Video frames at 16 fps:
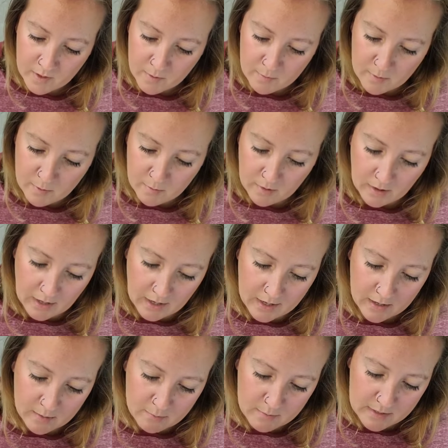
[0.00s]
I'm going to
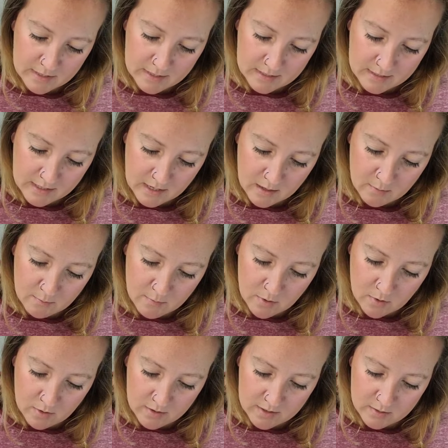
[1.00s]
line up my seam
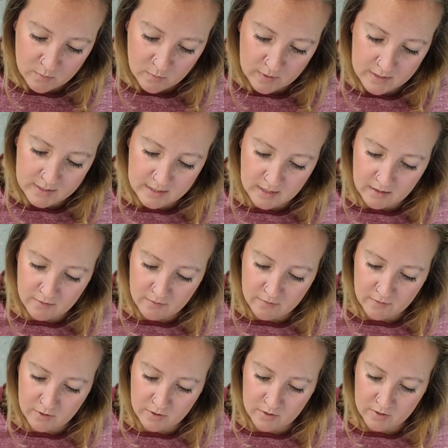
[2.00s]
on this one side
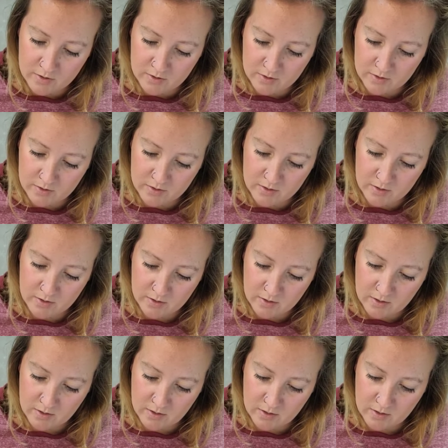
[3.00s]
first.